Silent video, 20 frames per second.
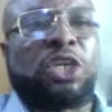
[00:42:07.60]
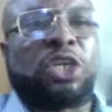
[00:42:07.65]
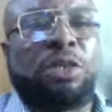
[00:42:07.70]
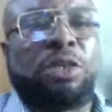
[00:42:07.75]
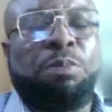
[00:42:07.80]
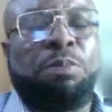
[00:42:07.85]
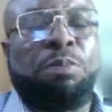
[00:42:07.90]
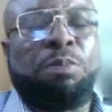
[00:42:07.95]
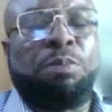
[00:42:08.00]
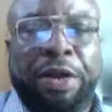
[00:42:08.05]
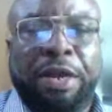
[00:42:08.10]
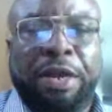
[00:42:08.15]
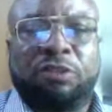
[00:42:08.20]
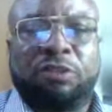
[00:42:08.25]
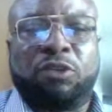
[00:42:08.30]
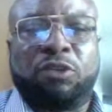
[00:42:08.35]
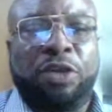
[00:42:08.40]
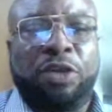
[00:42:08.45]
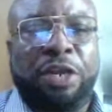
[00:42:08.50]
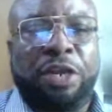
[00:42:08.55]
to the
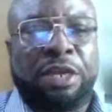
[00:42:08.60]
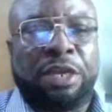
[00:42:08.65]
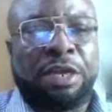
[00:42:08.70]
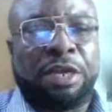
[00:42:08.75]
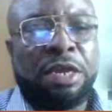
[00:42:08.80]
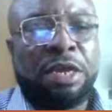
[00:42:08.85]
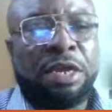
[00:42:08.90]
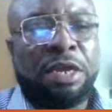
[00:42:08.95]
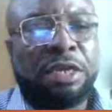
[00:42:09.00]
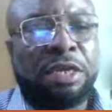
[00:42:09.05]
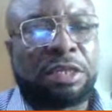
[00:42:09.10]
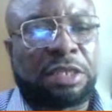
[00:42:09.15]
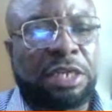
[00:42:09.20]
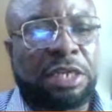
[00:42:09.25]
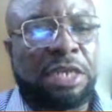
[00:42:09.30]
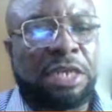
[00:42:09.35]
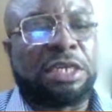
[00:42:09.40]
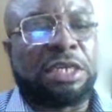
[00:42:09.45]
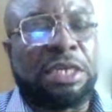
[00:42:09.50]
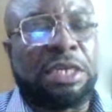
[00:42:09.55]
state internal
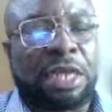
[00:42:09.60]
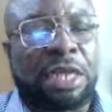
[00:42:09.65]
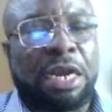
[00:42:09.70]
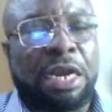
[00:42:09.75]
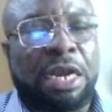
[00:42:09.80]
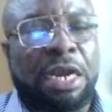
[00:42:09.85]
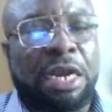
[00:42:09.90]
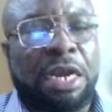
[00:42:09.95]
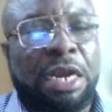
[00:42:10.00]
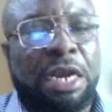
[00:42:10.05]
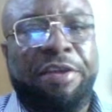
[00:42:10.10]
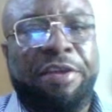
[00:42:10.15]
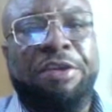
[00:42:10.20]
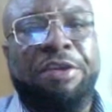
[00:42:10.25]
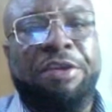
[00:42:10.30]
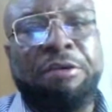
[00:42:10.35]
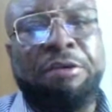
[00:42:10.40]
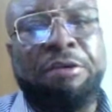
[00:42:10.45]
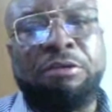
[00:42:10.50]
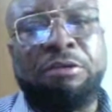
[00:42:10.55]
revenue
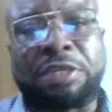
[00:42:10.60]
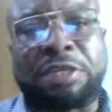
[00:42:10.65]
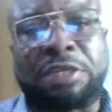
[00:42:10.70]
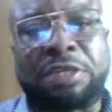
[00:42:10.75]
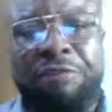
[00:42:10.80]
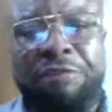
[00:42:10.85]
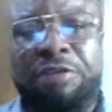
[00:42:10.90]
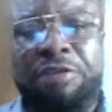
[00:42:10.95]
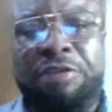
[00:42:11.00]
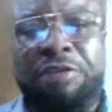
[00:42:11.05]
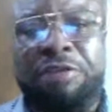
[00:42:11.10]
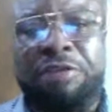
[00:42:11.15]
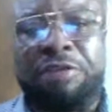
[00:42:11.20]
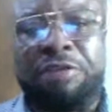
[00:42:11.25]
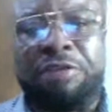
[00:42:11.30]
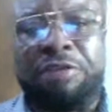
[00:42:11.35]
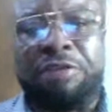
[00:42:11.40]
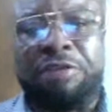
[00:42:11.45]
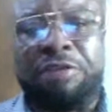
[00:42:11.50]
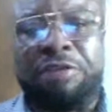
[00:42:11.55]
service or even at the
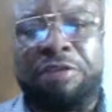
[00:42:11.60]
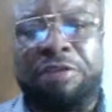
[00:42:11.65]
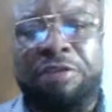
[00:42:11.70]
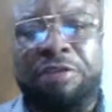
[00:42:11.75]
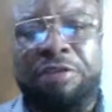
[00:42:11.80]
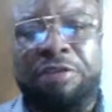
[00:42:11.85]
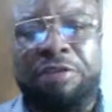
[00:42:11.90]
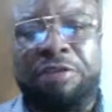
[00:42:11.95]
federal level.